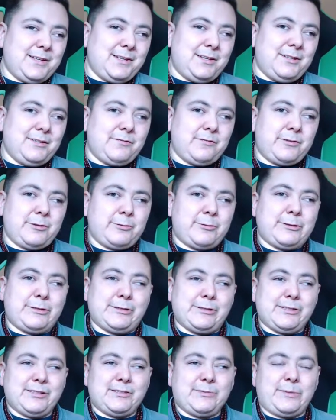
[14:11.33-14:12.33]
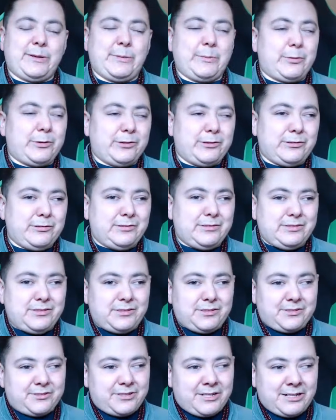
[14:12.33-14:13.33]
if you're one of those people who is
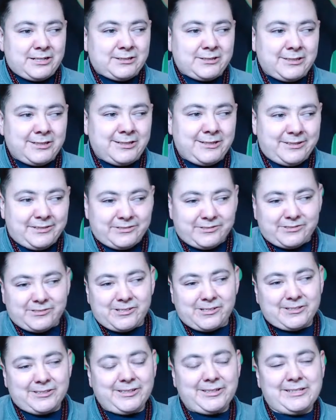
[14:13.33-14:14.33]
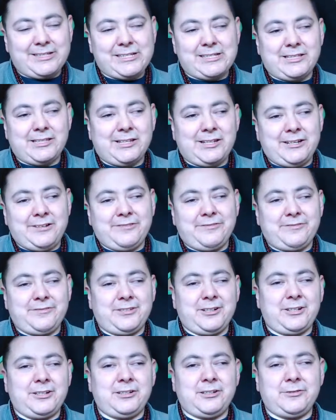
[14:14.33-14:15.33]
struggling and struggling in life,
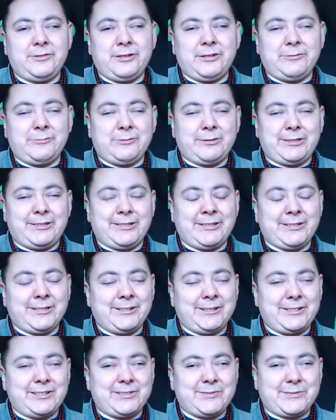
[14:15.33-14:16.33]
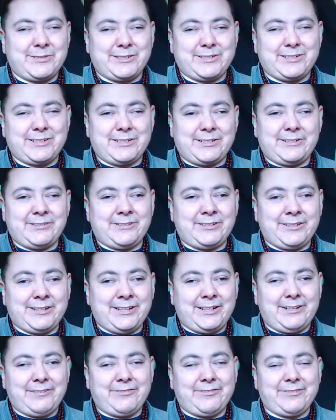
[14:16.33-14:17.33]
not knowing what the hell you're supposed to do in
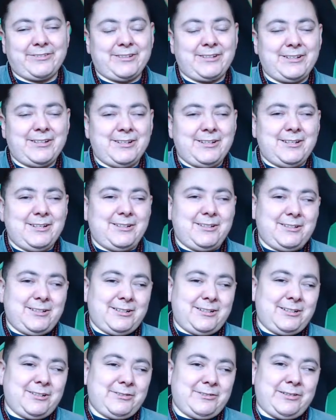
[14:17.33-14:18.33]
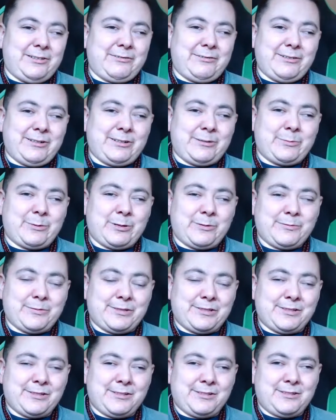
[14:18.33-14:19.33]
life, not knowing what your
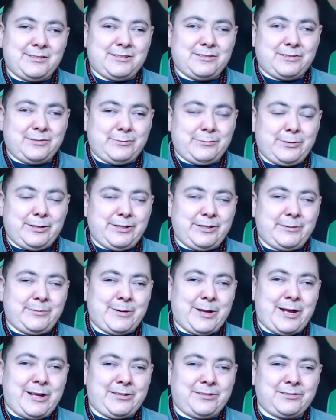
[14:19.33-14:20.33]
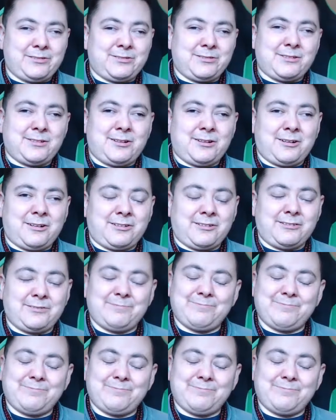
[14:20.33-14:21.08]
purpose is or what your passions are,